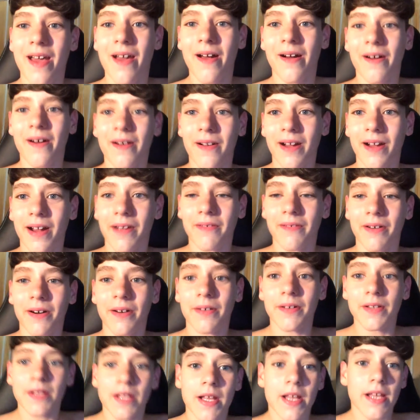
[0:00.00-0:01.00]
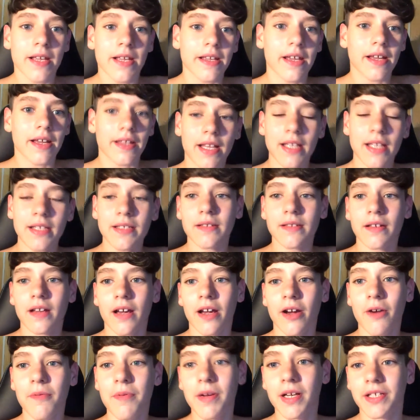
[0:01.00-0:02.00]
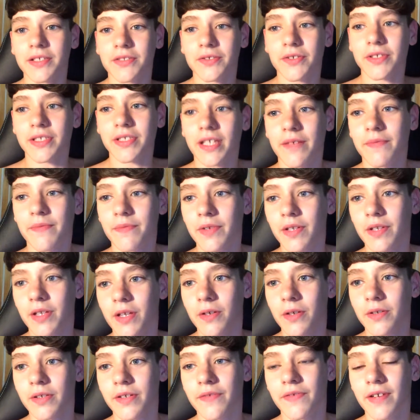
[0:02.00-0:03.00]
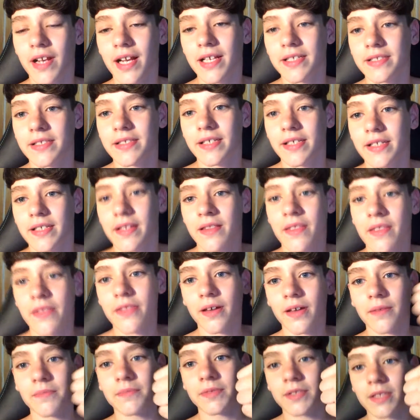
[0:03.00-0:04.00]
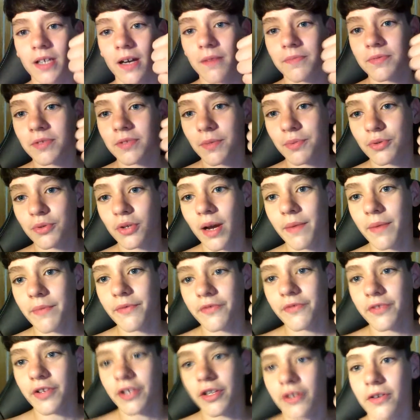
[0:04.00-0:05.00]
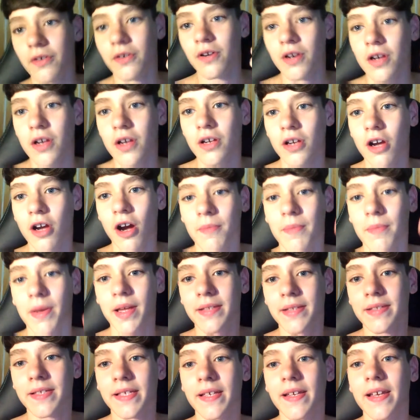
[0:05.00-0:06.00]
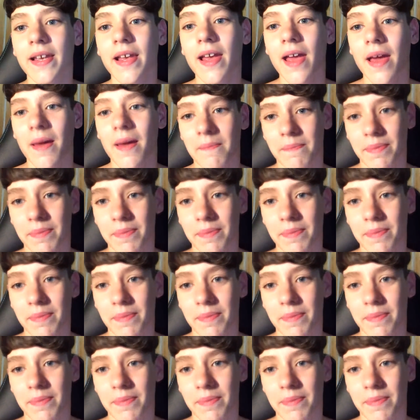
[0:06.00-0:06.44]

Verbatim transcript: Alright, well, yeah, that's, I hope you guys enjoyed this episode. If you guys did, thumbs up, subscribe if you're new, comment, and